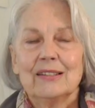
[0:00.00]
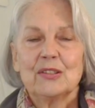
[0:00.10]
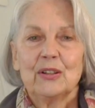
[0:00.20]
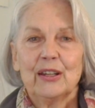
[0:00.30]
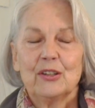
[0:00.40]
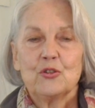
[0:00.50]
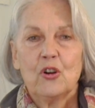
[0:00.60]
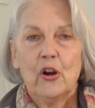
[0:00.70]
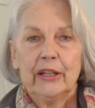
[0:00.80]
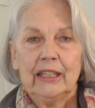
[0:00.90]
started
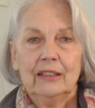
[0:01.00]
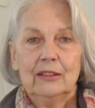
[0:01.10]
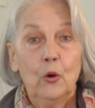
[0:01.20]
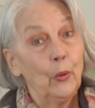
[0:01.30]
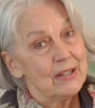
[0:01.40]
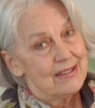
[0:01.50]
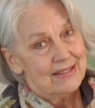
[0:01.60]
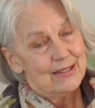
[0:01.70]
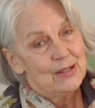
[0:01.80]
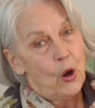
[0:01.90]
drawing horses